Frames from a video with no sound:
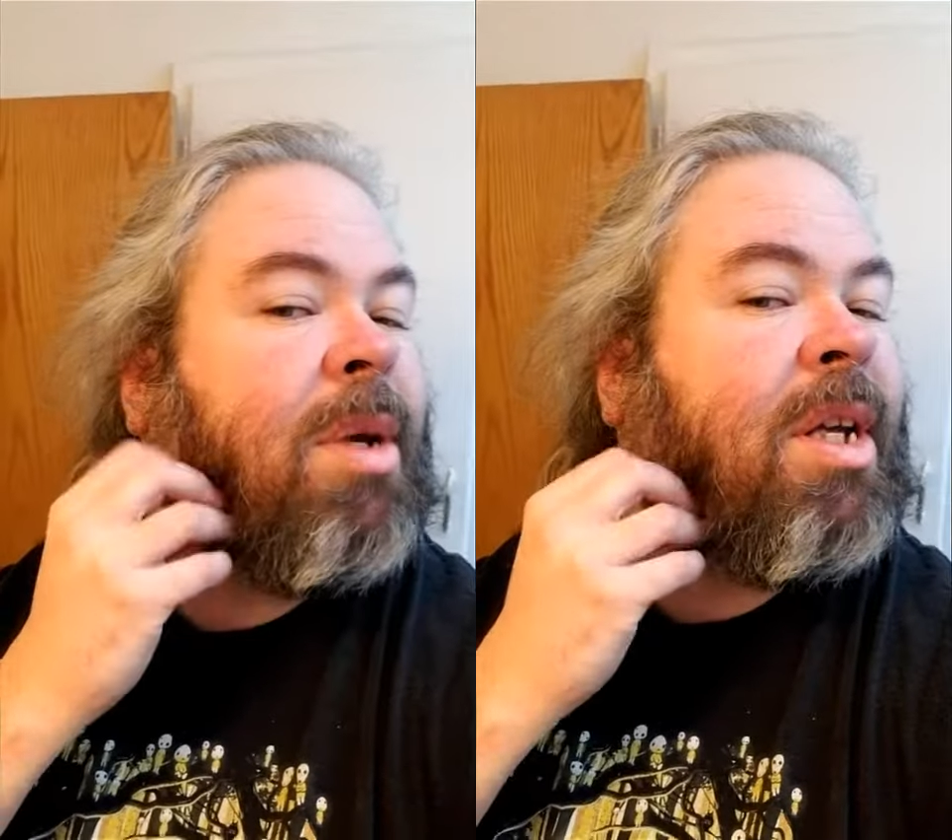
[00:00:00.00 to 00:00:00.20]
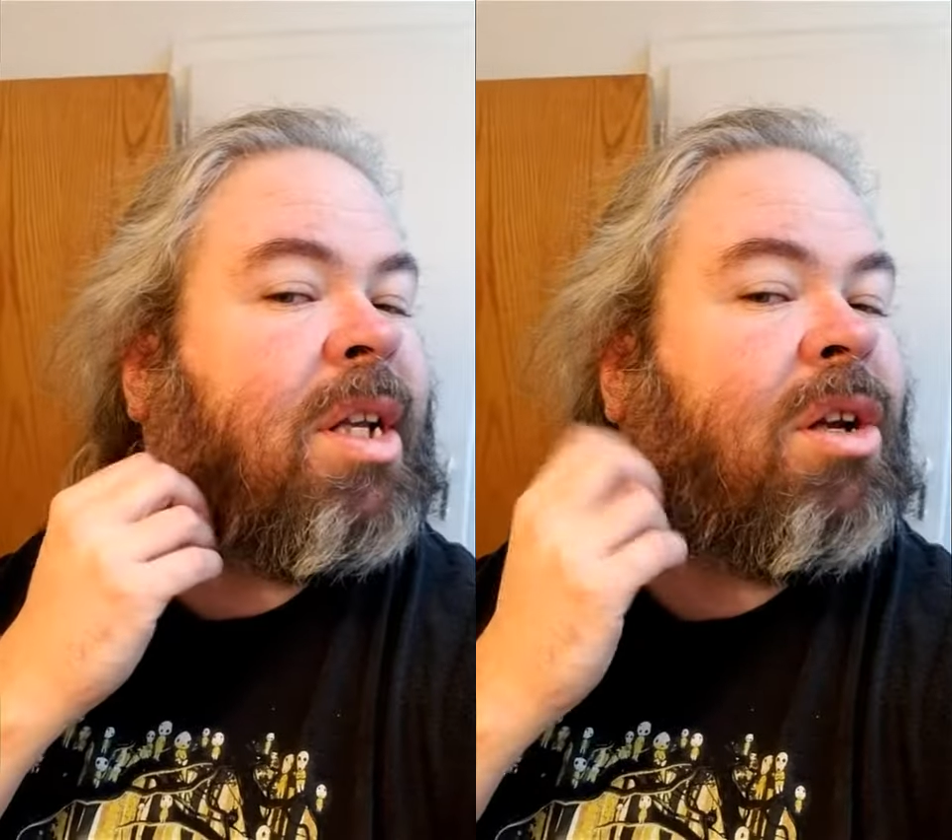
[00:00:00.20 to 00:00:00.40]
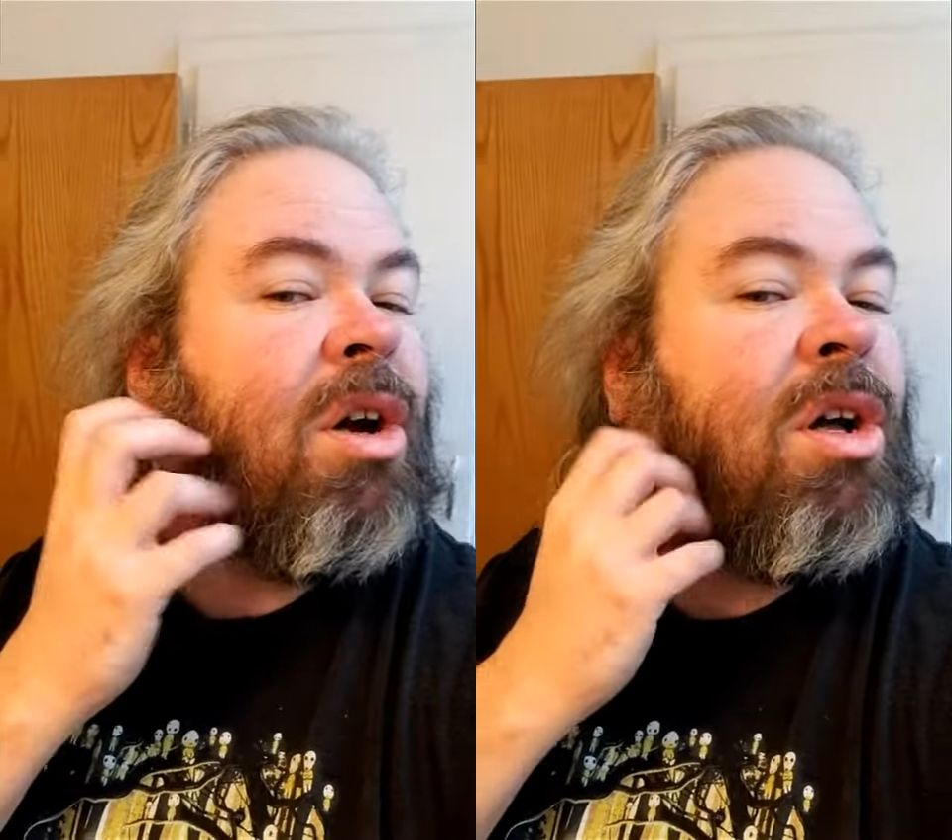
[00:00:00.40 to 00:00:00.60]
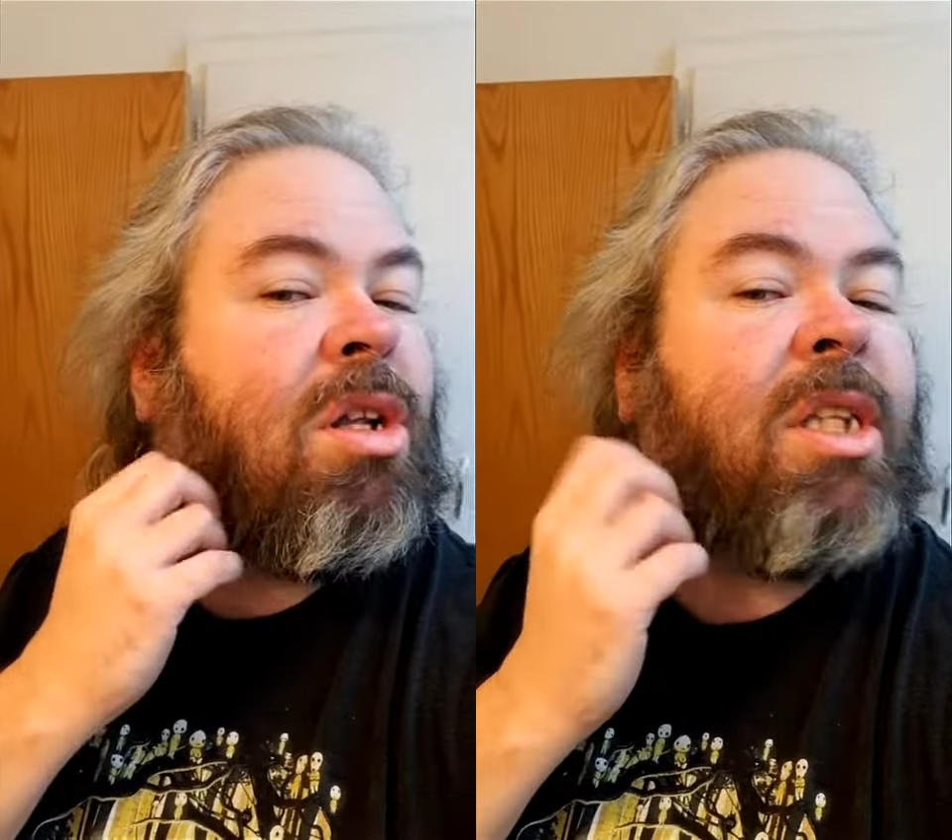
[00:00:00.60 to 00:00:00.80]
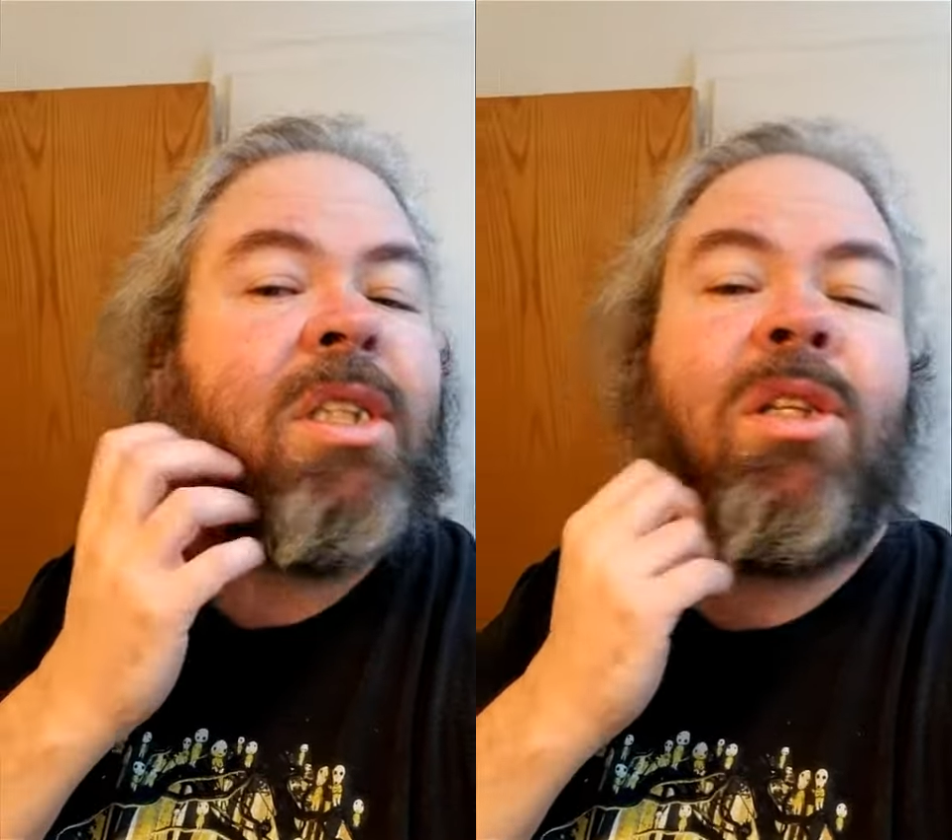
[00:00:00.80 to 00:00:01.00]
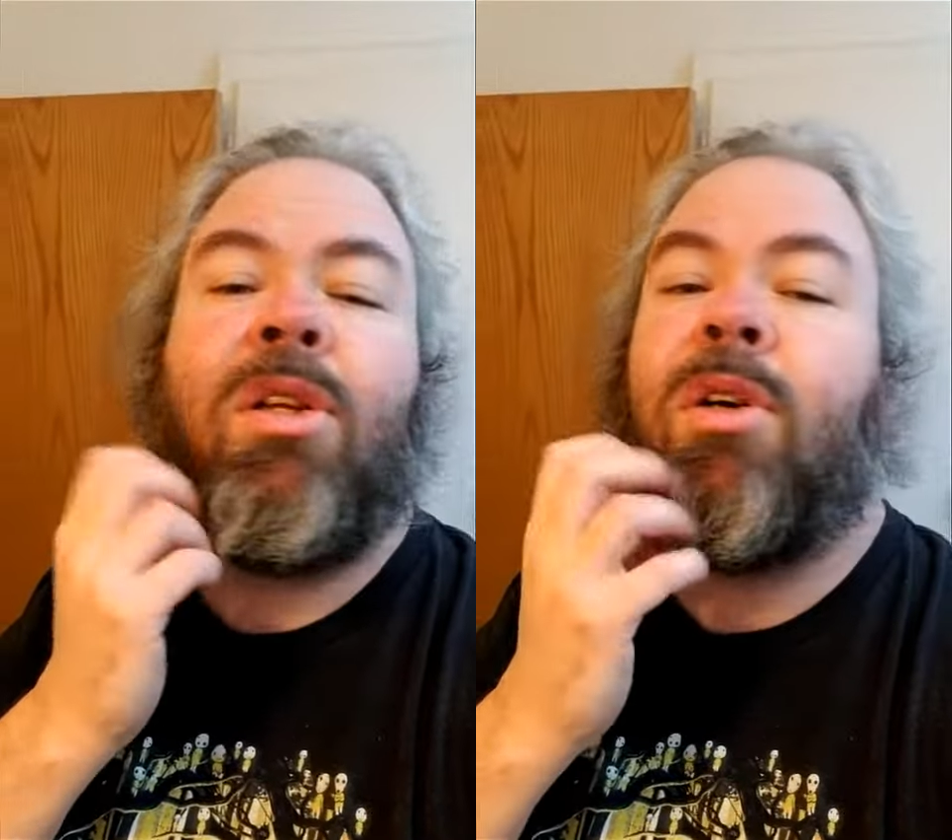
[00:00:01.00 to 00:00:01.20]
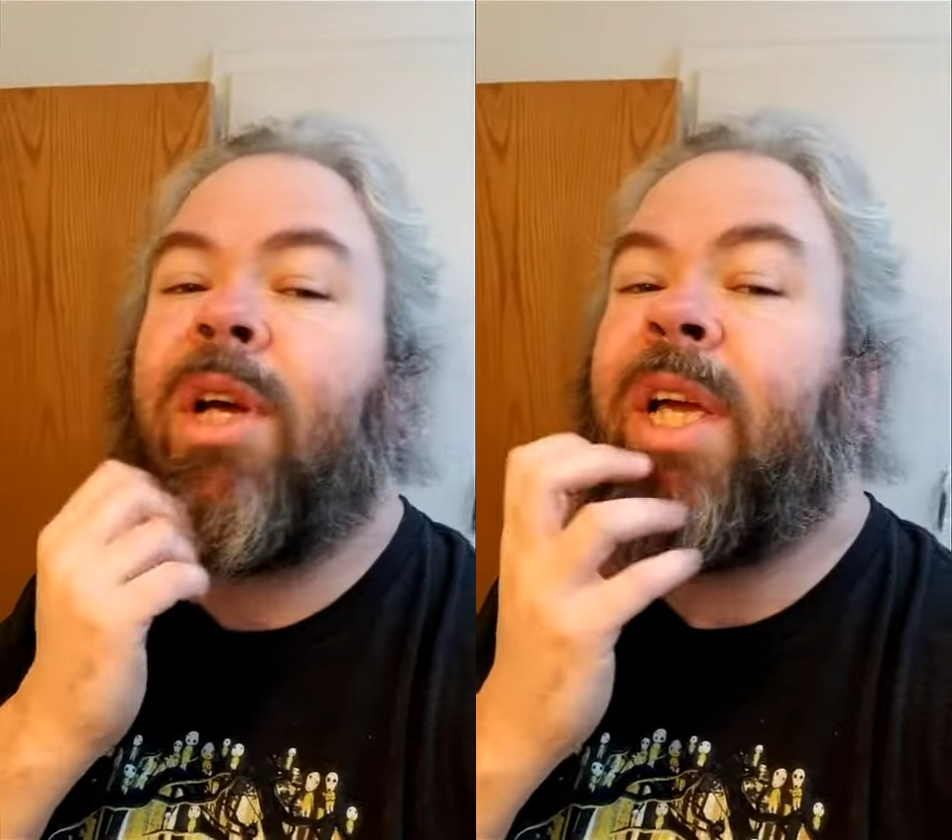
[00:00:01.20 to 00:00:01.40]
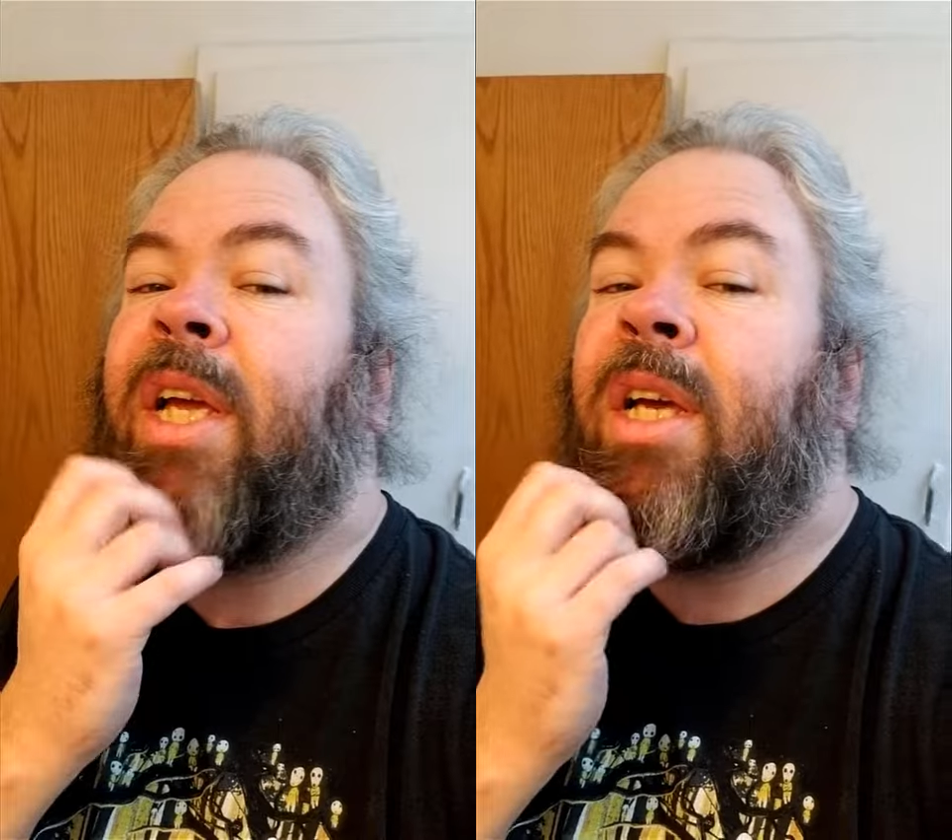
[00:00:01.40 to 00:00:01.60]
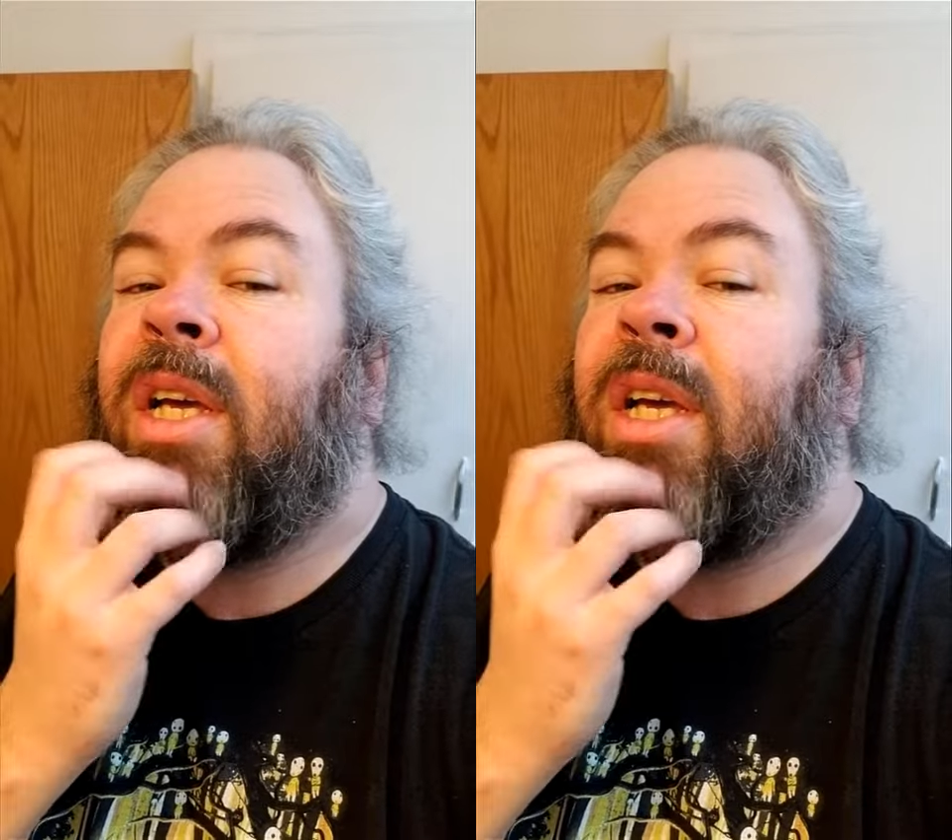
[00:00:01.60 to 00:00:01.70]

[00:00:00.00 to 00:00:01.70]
in all its glory.